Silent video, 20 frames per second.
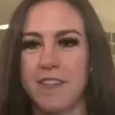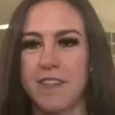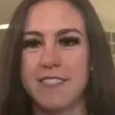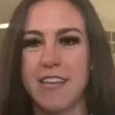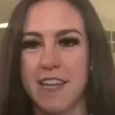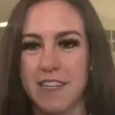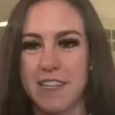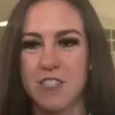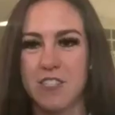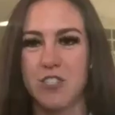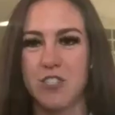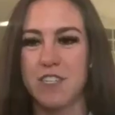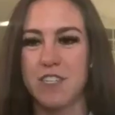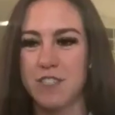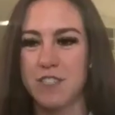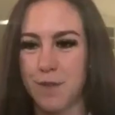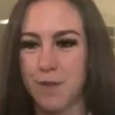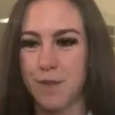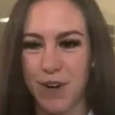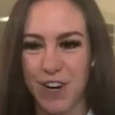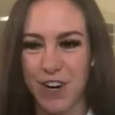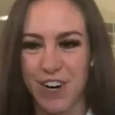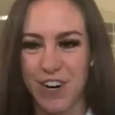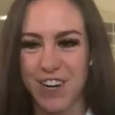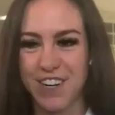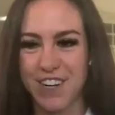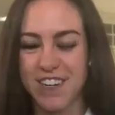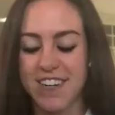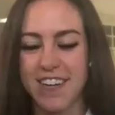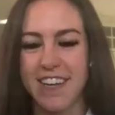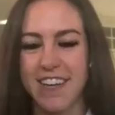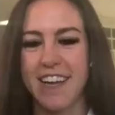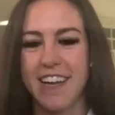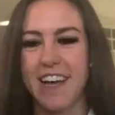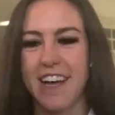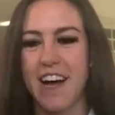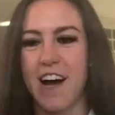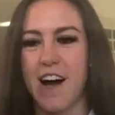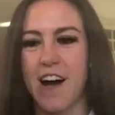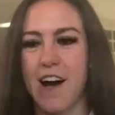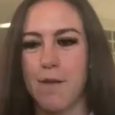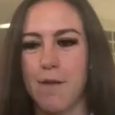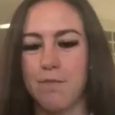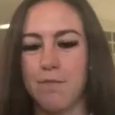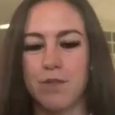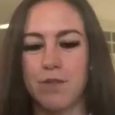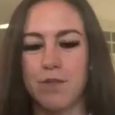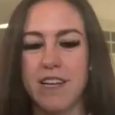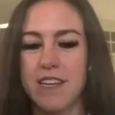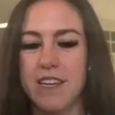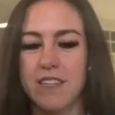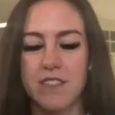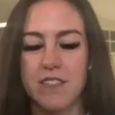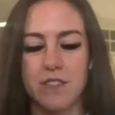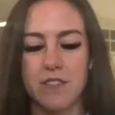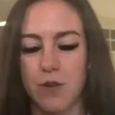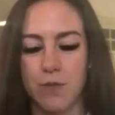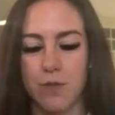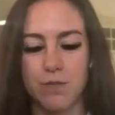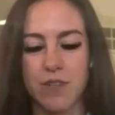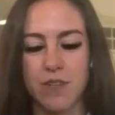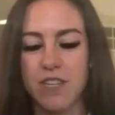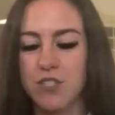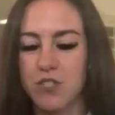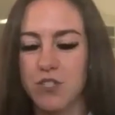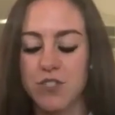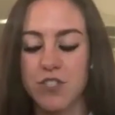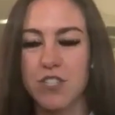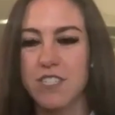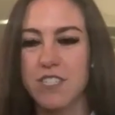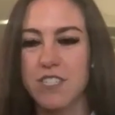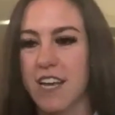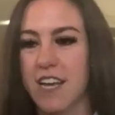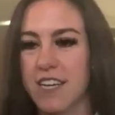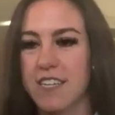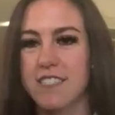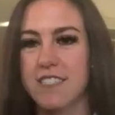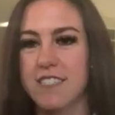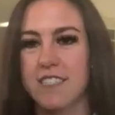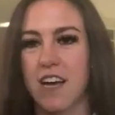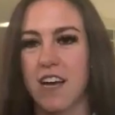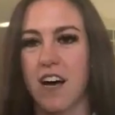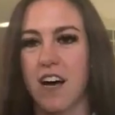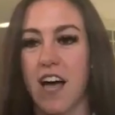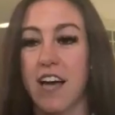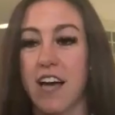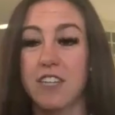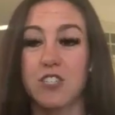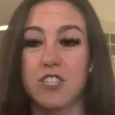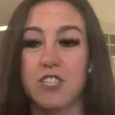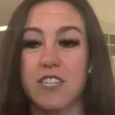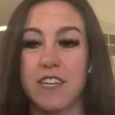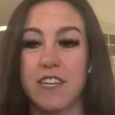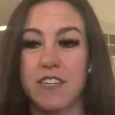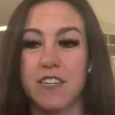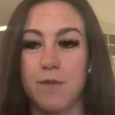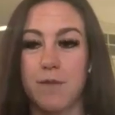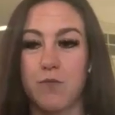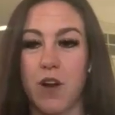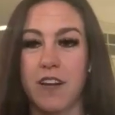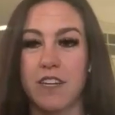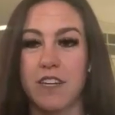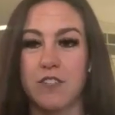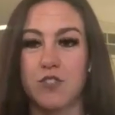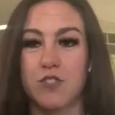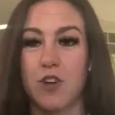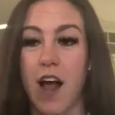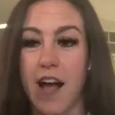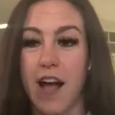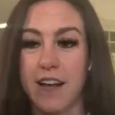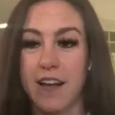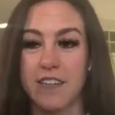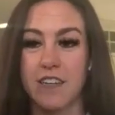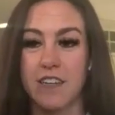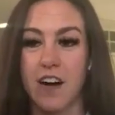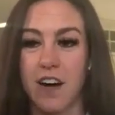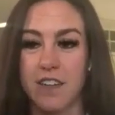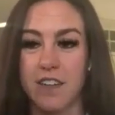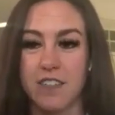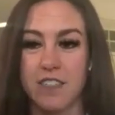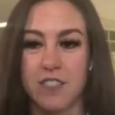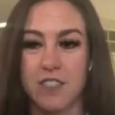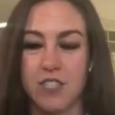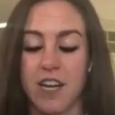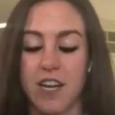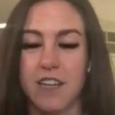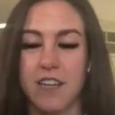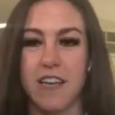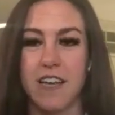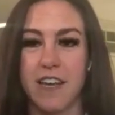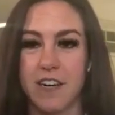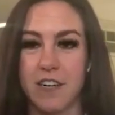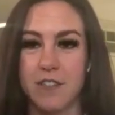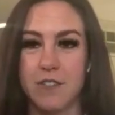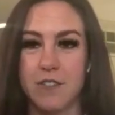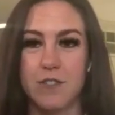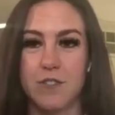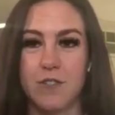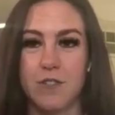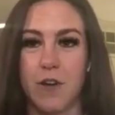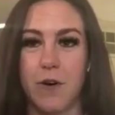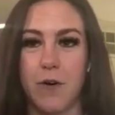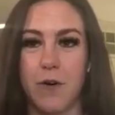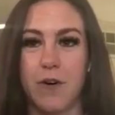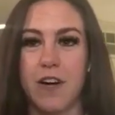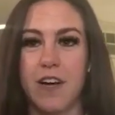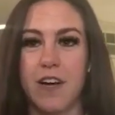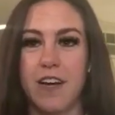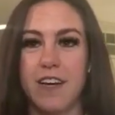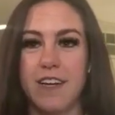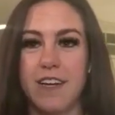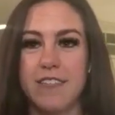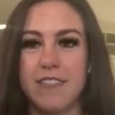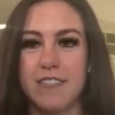Got the tennis genes from her. Played junior tennis, actually ended up running track in college at Yale. So